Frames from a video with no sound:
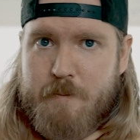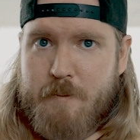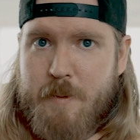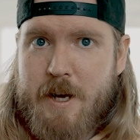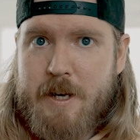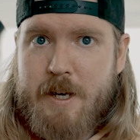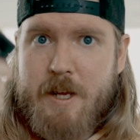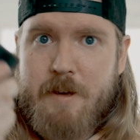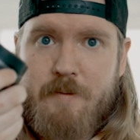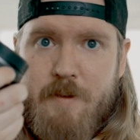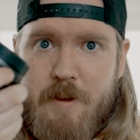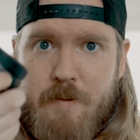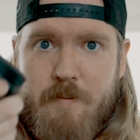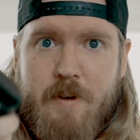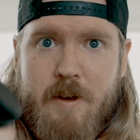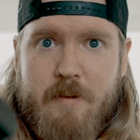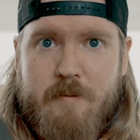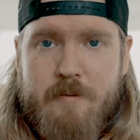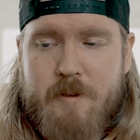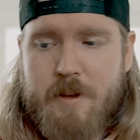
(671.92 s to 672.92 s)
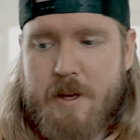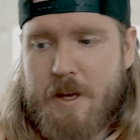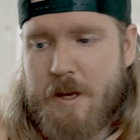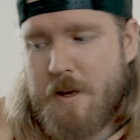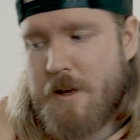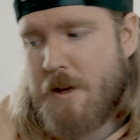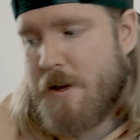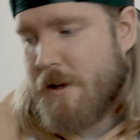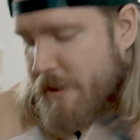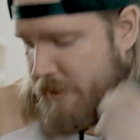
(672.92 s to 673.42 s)
my nifty 50.
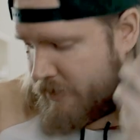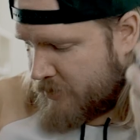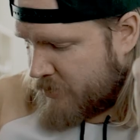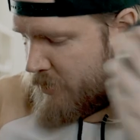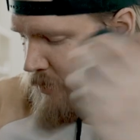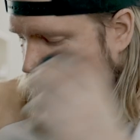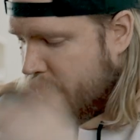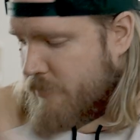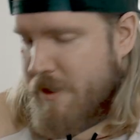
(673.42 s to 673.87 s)
So